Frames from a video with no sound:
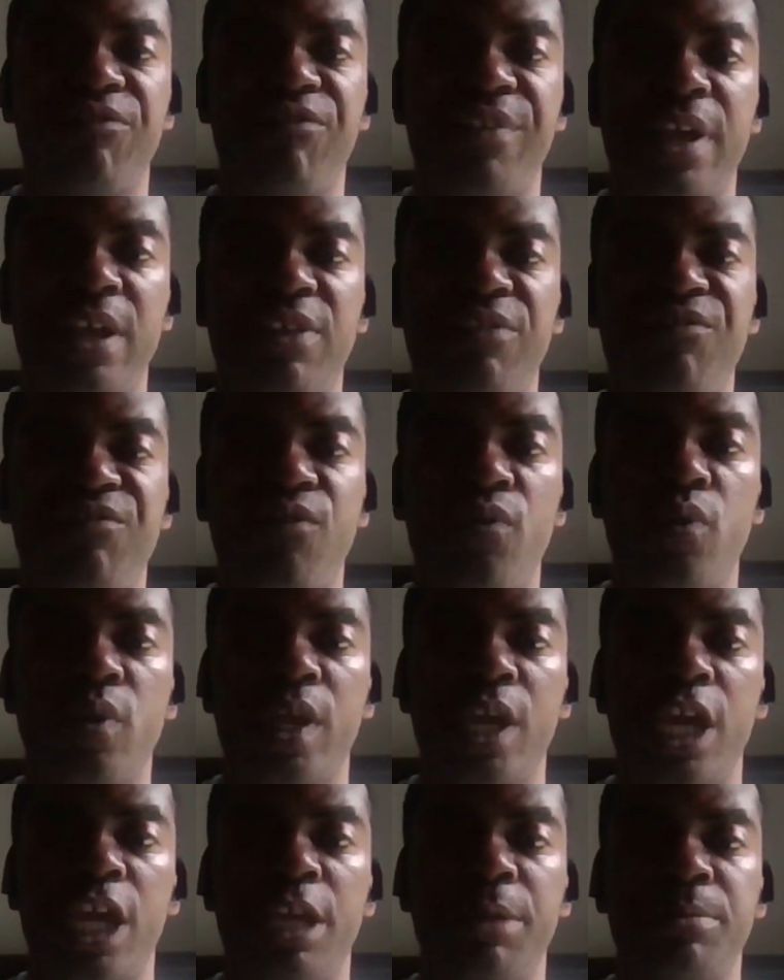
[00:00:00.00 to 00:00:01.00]
final four
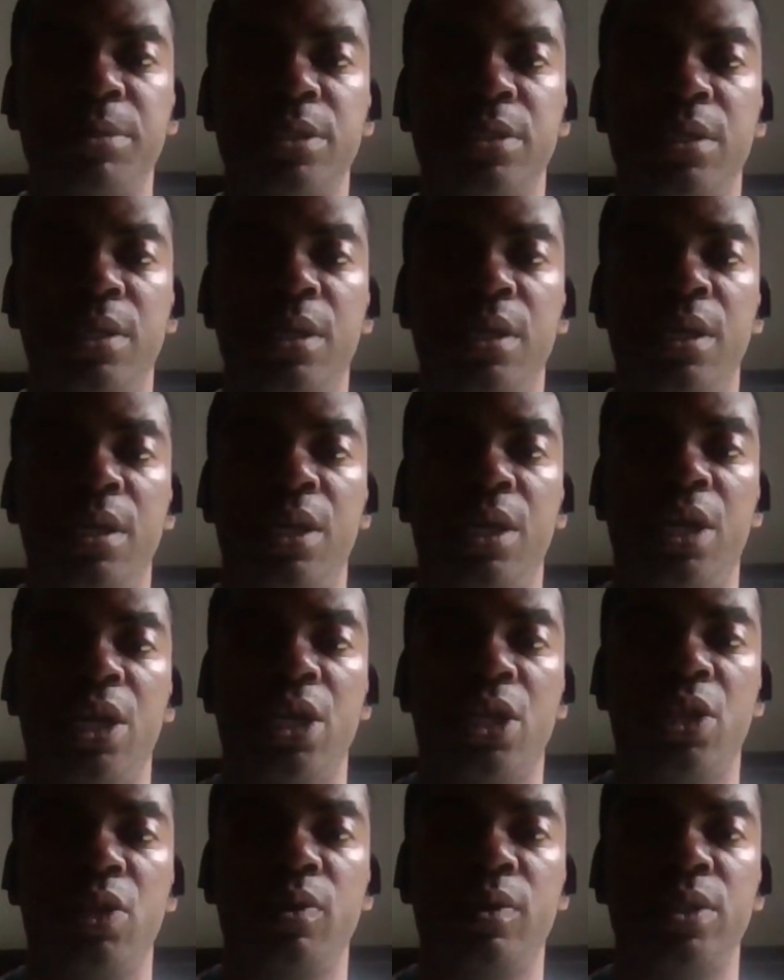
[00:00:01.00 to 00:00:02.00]
games,
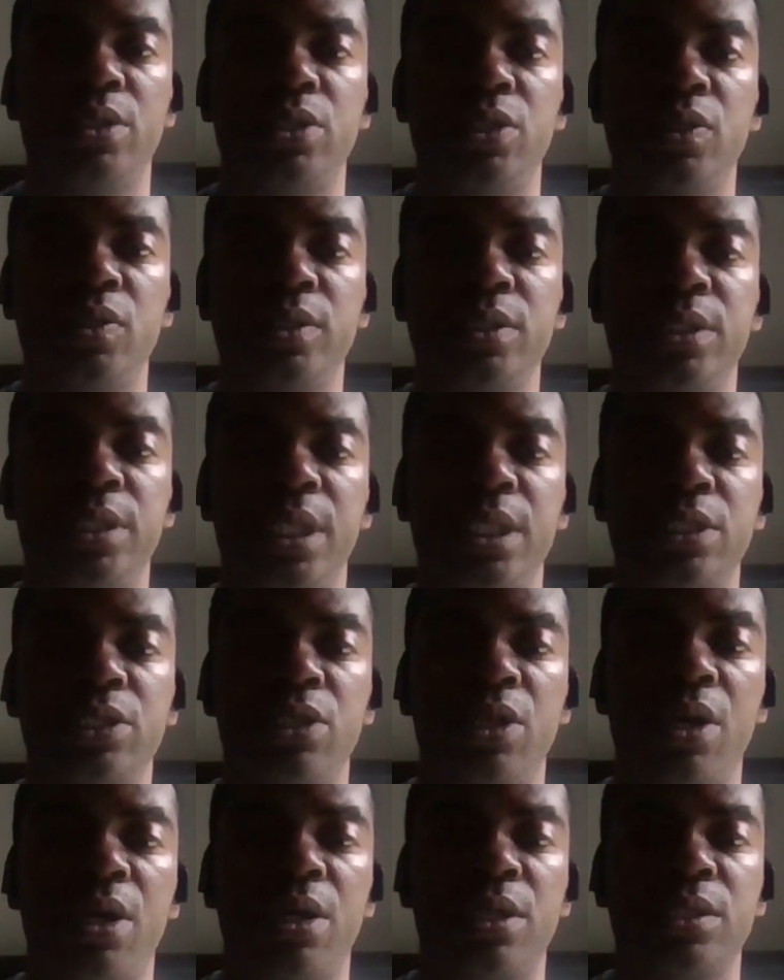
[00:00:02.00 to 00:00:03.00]
including Tuesday's
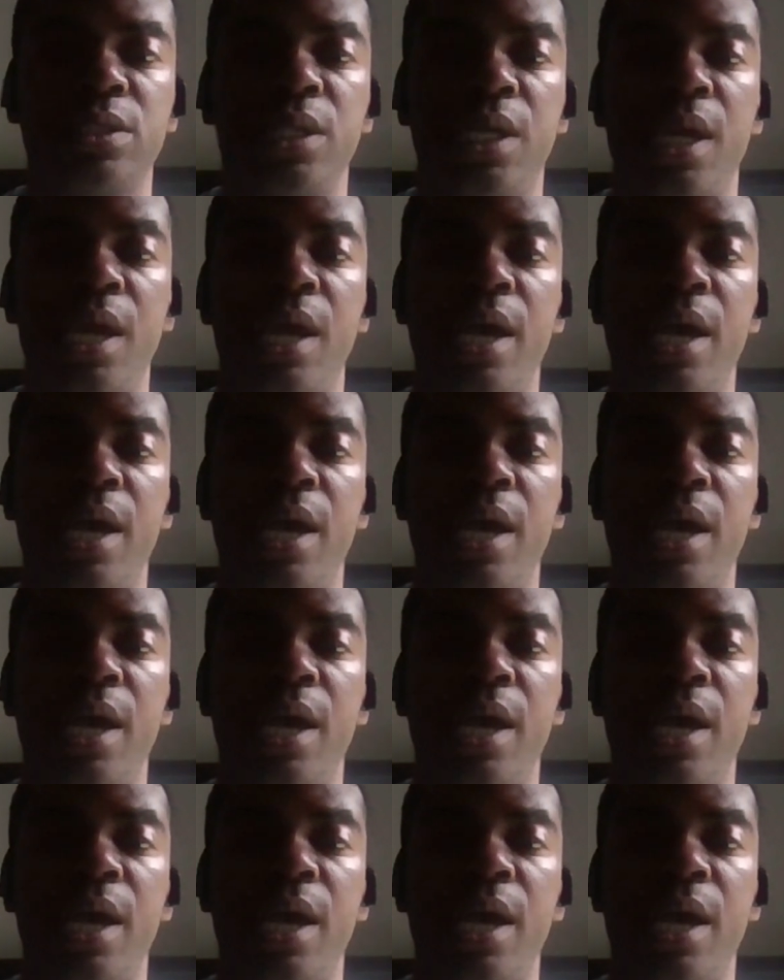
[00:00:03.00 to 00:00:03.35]
loss.